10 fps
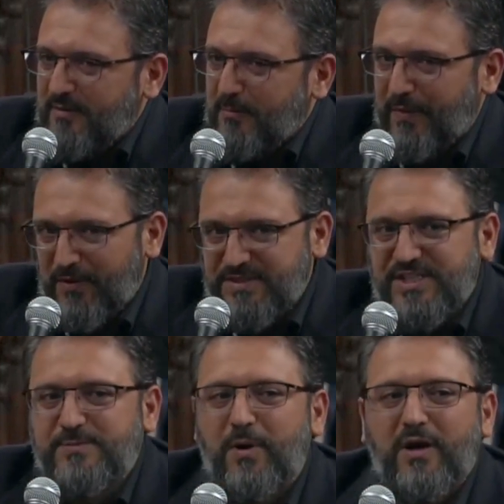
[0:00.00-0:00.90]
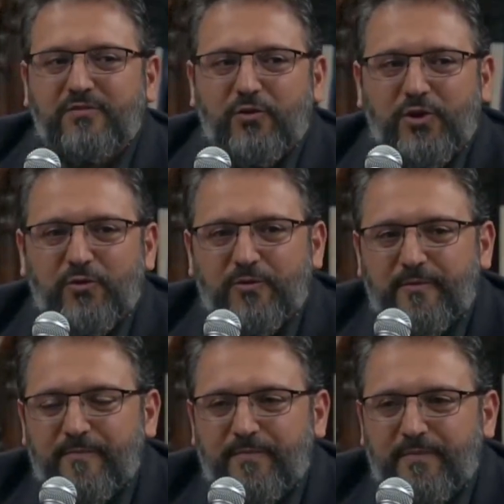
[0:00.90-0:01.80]
But there is a spot for you.
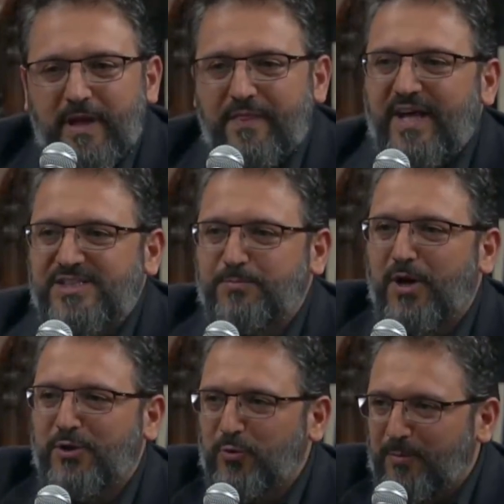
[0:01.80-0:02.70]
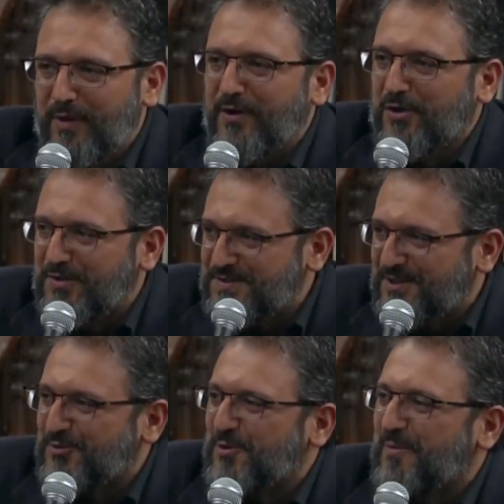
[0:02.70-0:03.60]
And that spot will be the
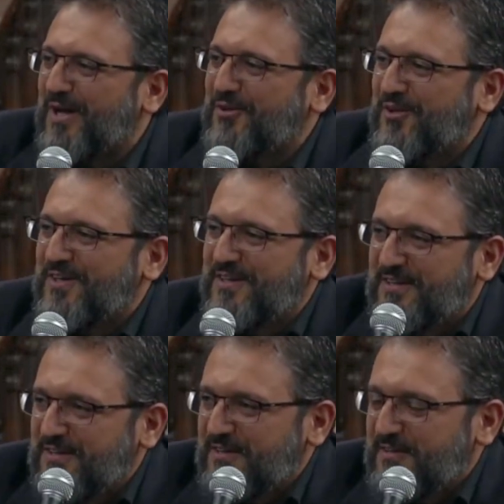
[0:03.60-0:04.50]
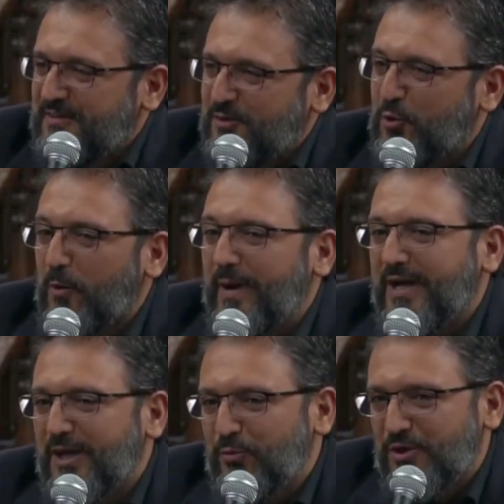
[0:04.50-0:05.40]
constant reminder to go
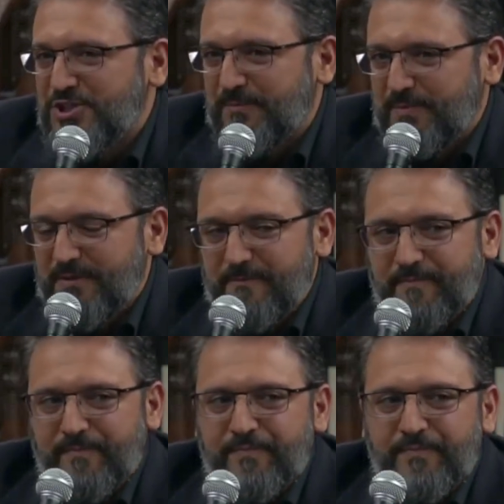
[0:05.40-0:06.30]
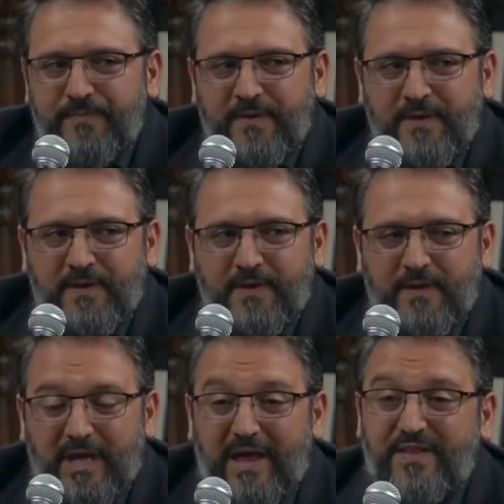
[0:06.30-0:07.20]
back and worship.
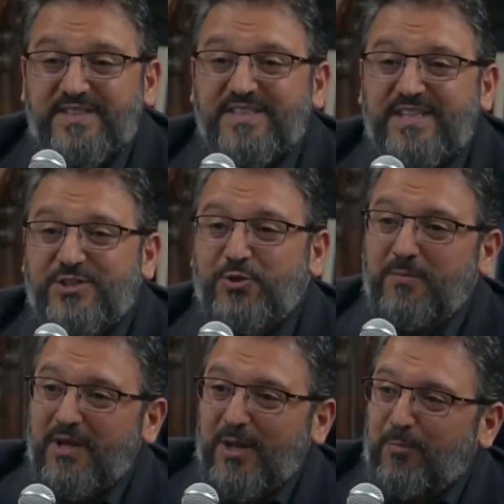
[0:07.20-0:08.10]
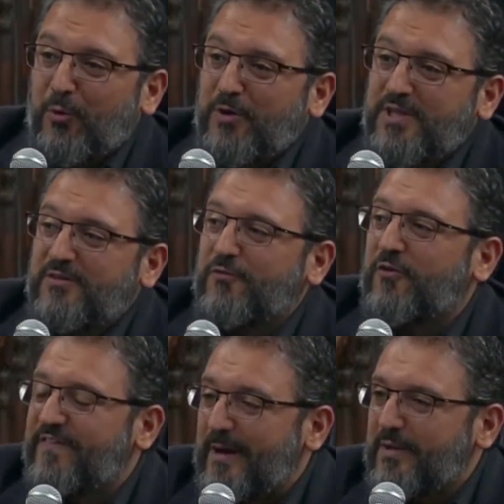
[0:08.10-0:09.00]
And this is extremely important for
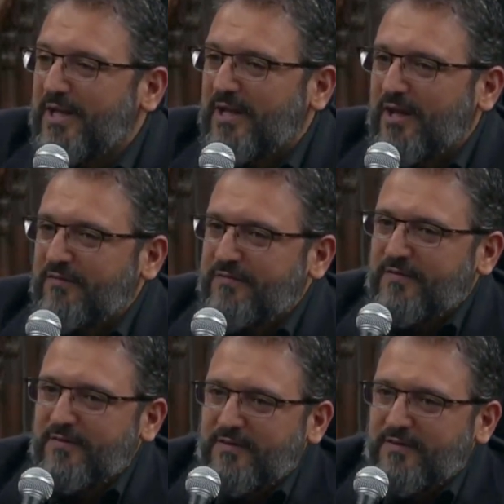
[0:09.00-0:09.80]
family life.